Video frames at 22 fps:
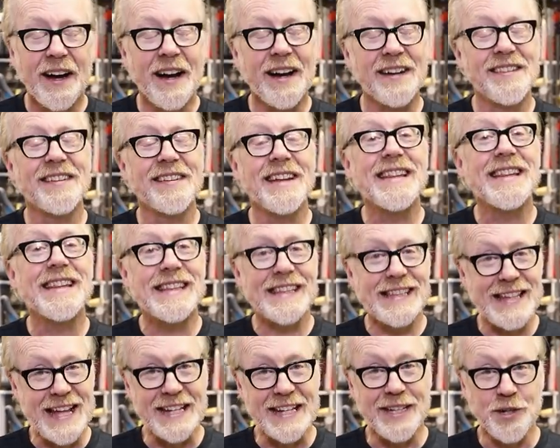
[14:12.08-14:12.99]
I say
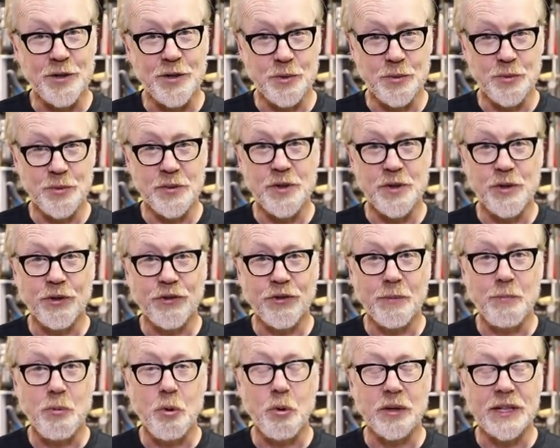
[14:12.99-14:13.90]
thank you. Your
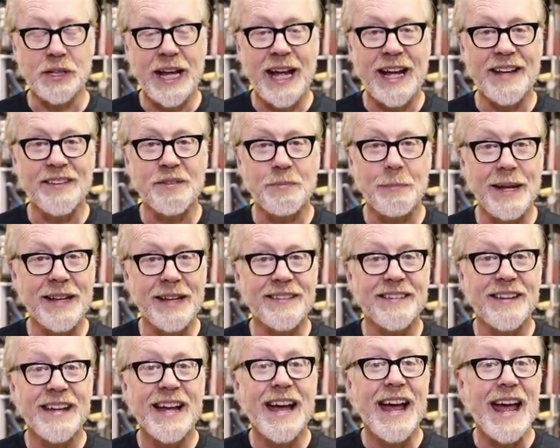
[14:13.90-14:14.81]
support has
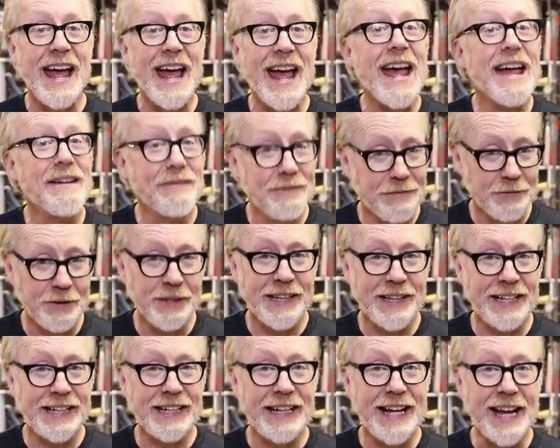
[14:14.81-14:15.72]
meant
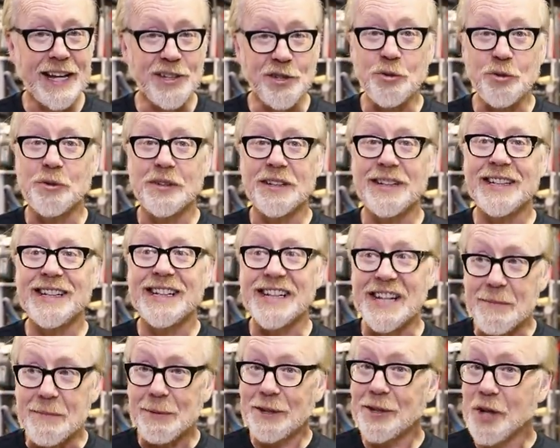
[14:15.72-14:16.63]
everything. And you can
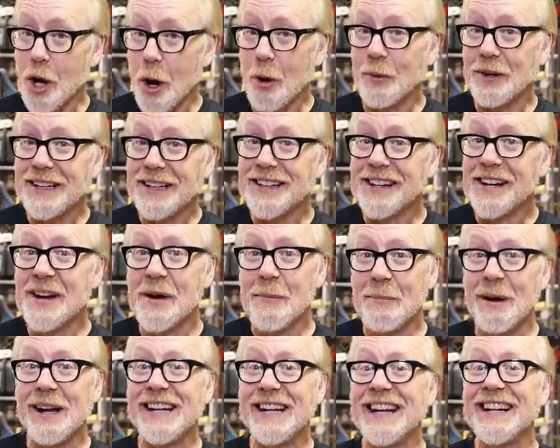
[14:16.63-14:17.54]
keep it going
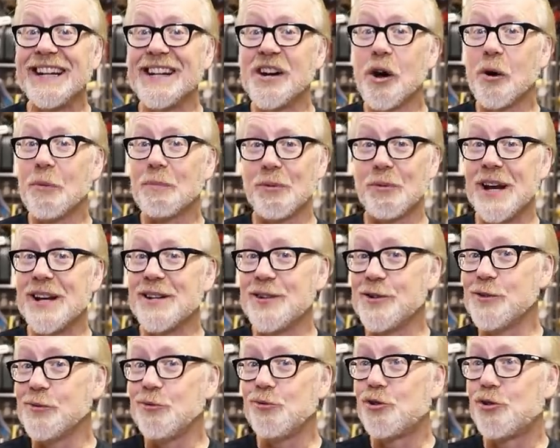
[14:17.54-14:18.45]
by hitting our
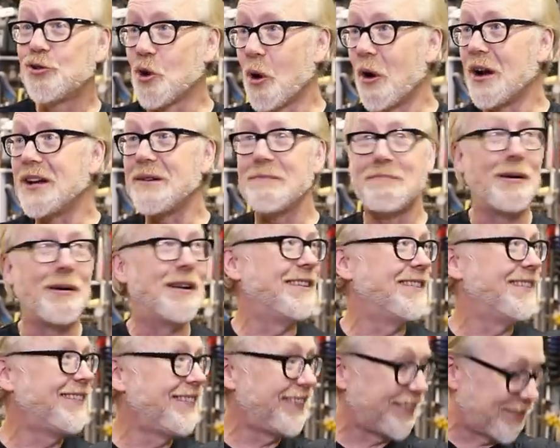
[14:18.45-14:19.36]
brand new join
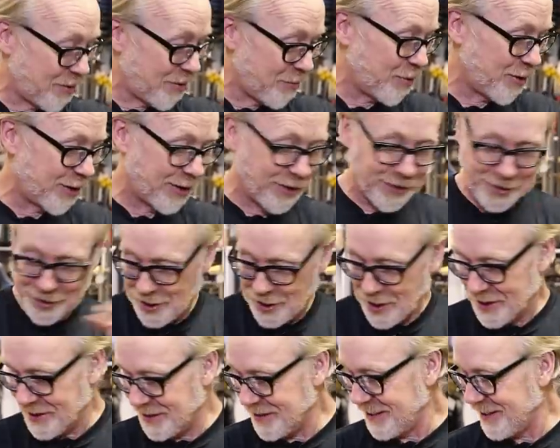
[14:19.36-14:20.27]
button somewhere
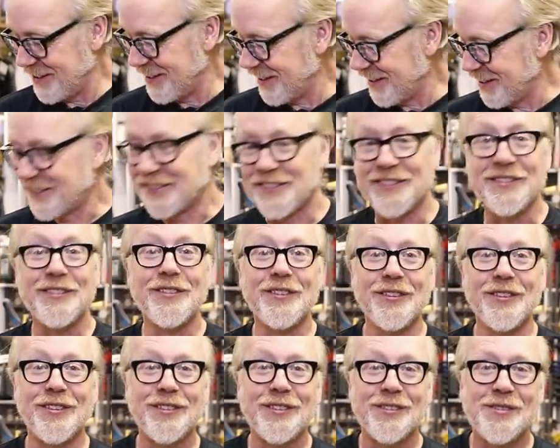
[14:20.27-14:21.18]
on this
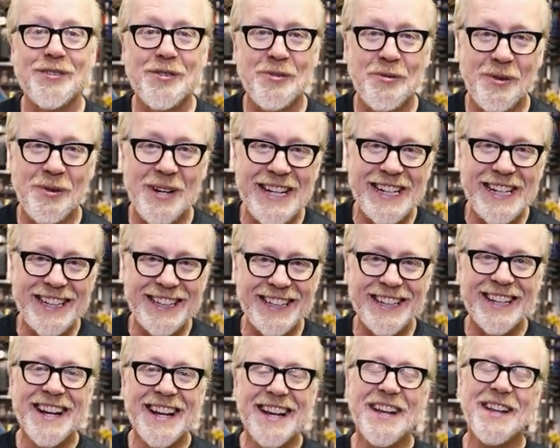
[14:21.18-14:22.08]

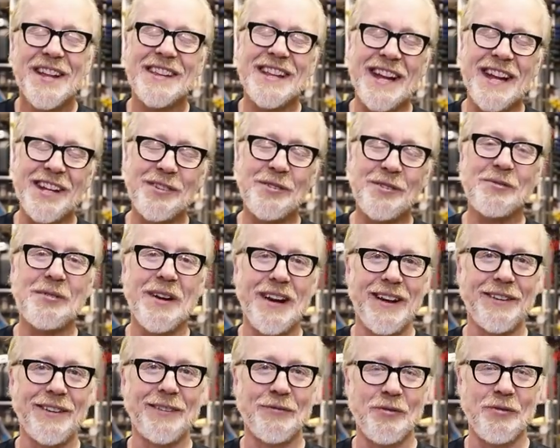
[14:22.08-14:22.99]
screen. Thank you
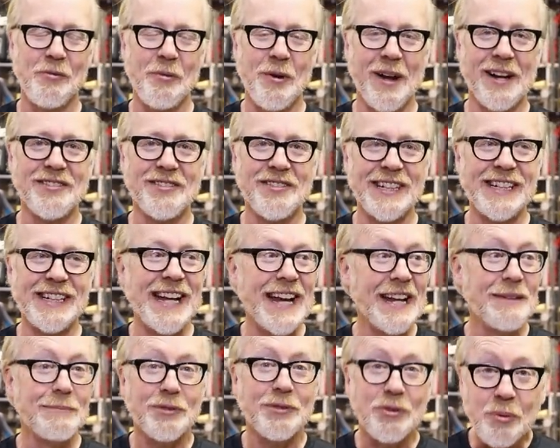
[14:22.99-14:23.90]
guys for watching.
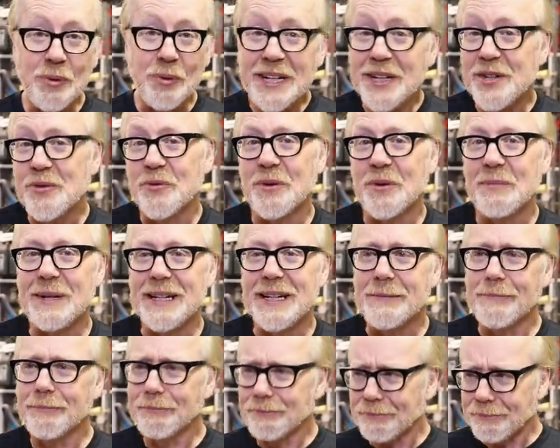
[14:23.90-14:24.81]
And between you and
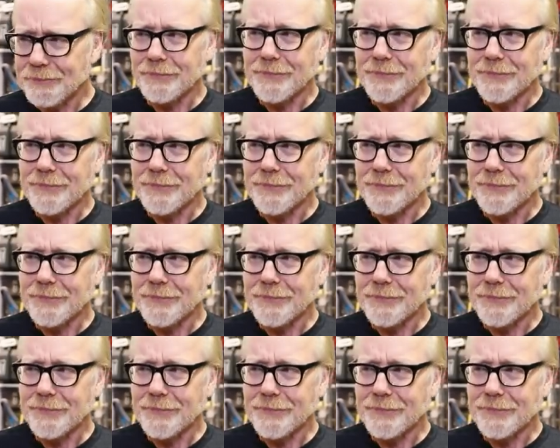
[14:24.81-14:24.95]
me,